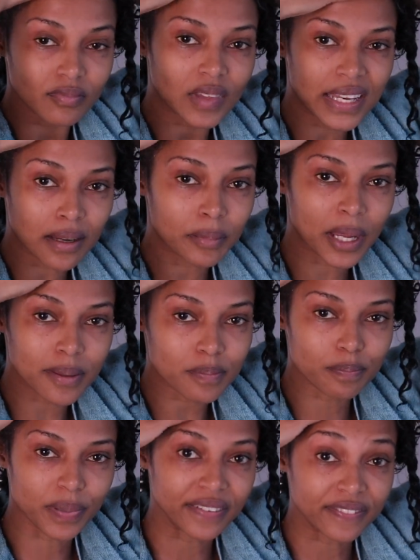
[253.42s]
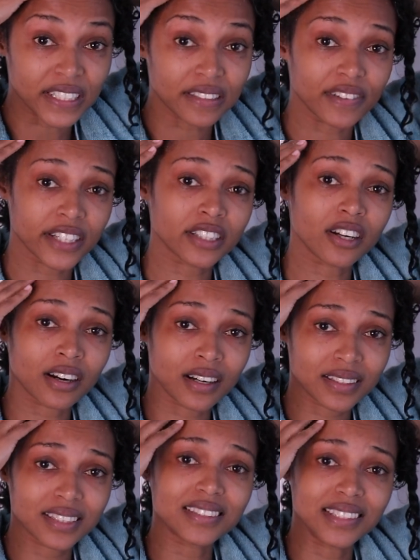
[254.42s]
and I'm not buffing very
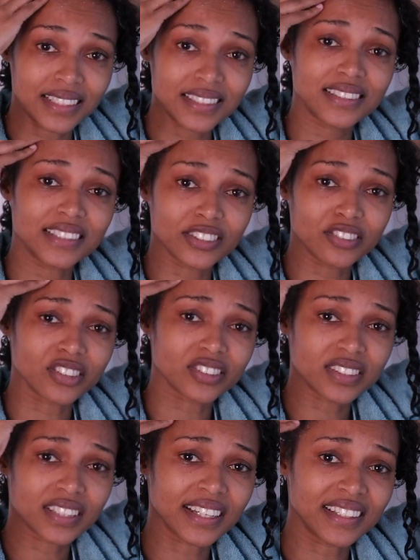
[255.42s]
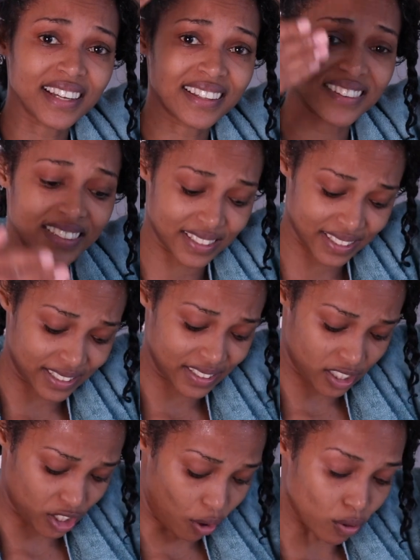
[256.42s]
hard. This is still your skin and this is
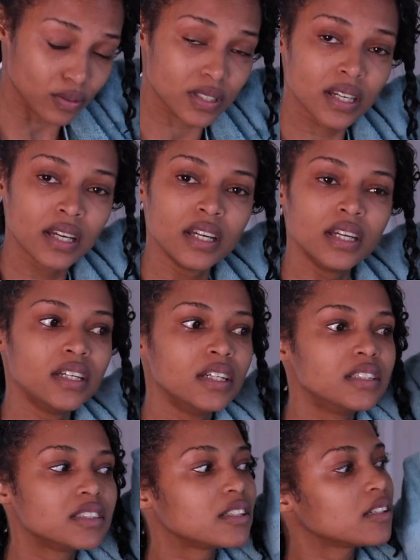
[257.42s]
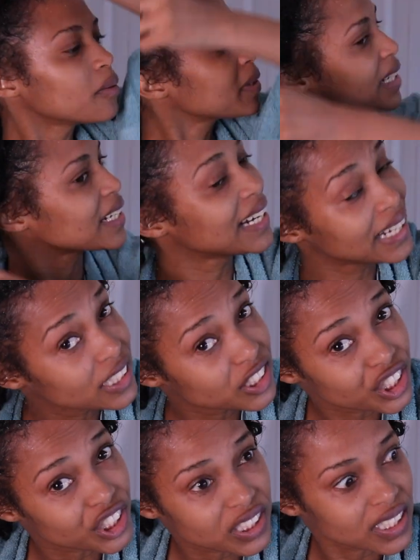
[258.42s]
salt. So you don't want to
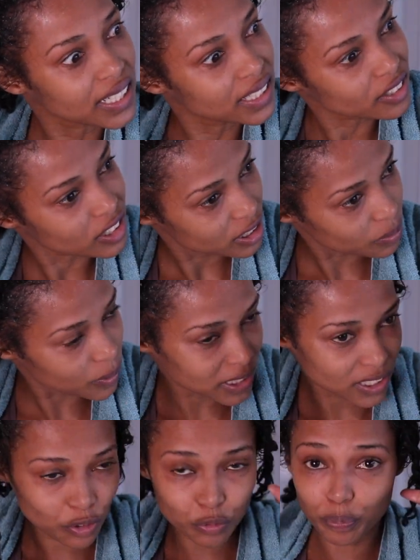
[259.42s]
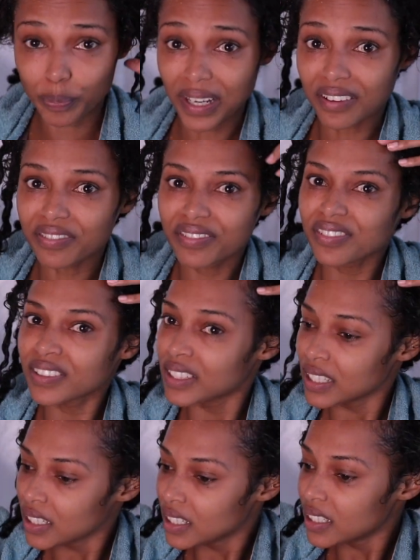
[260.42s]
cut your skin. You just want to buff
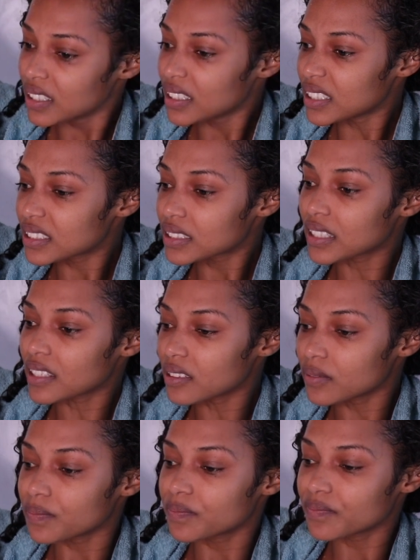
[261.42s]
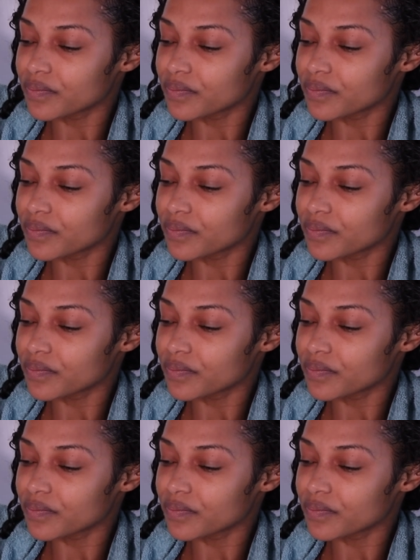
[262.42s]
the skin.